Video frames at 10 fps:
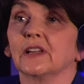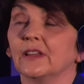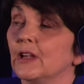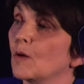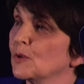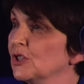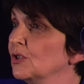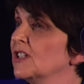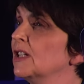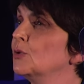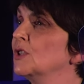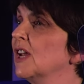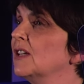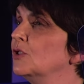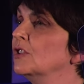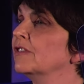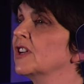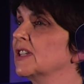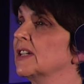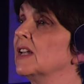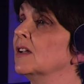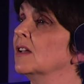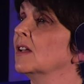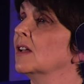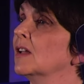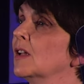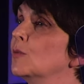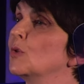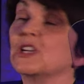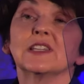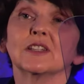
the opportunity to attend university, but his